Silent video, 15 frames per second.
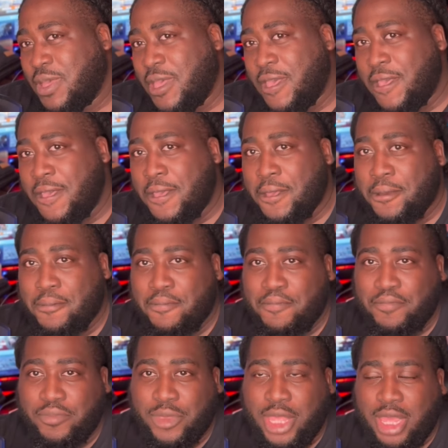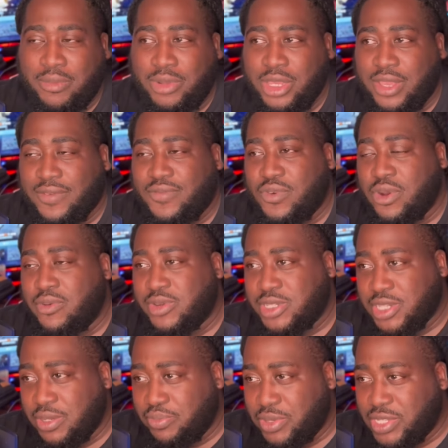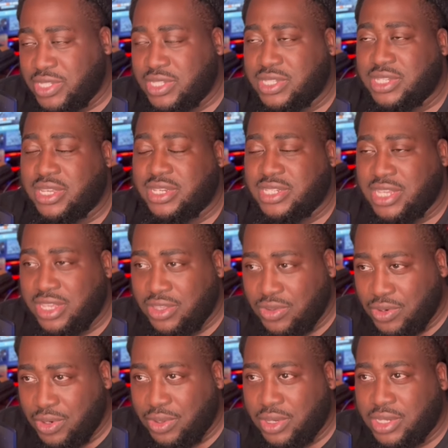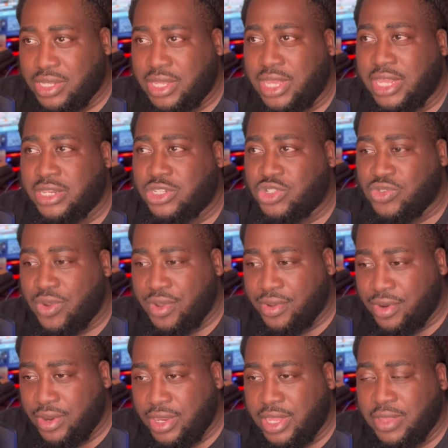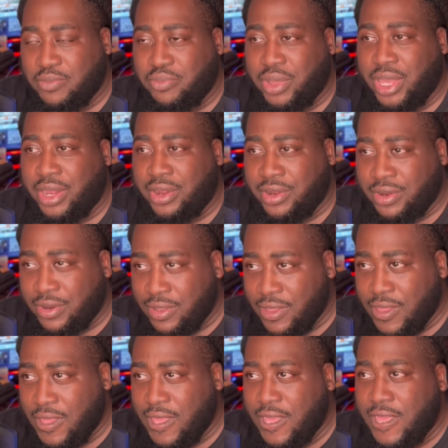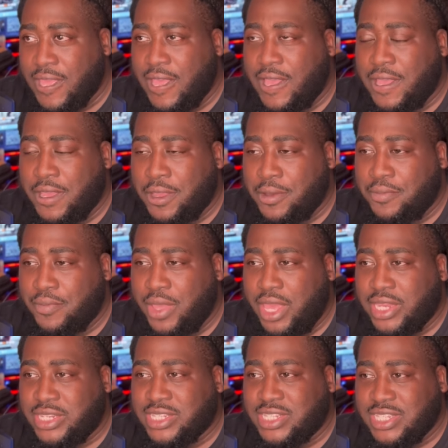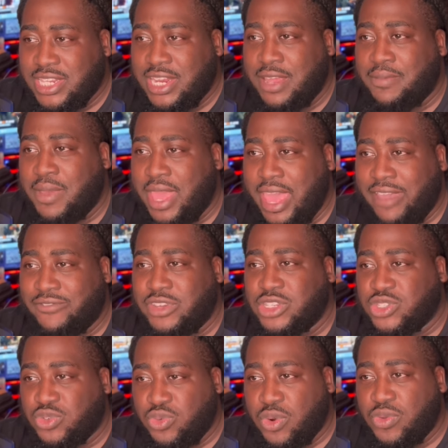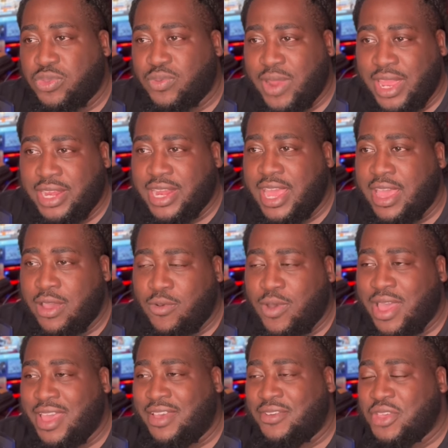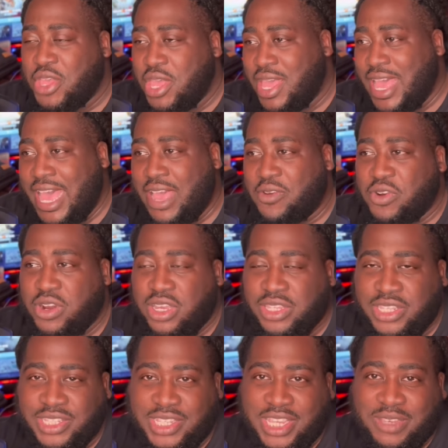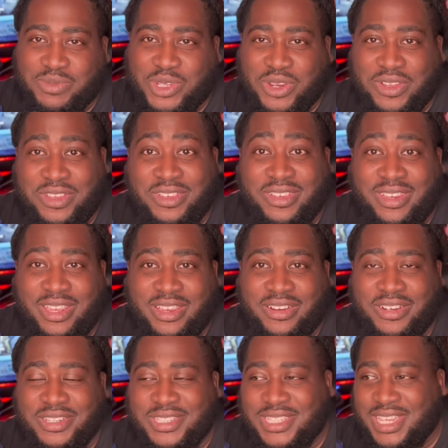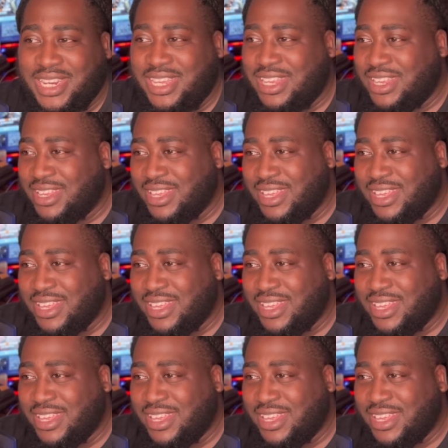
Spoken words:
I'm looking forward to the Pistons continue to get stronger and get better. And to see them have this growth right now while our other teams are good here in the city.